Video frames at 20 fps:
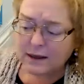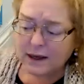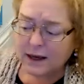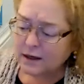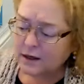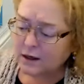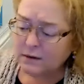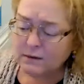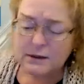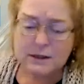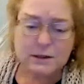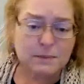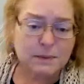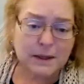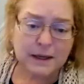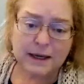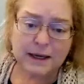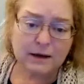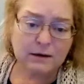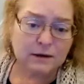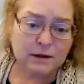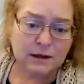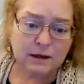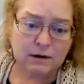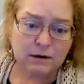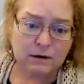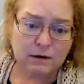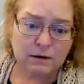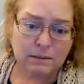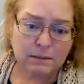I know it's bad out
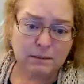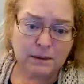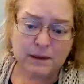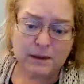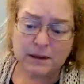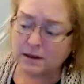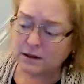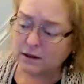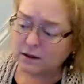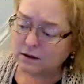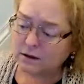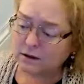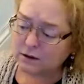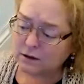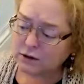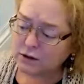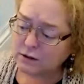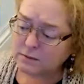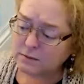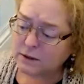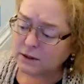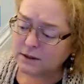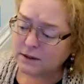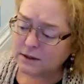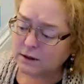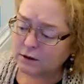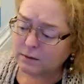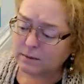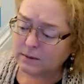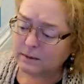there, but just because
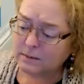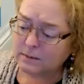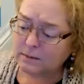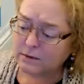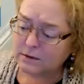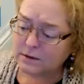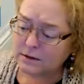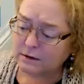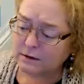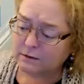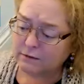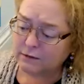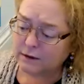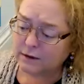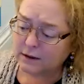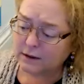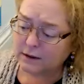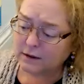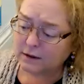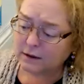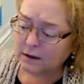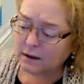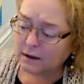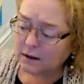other people are suffering,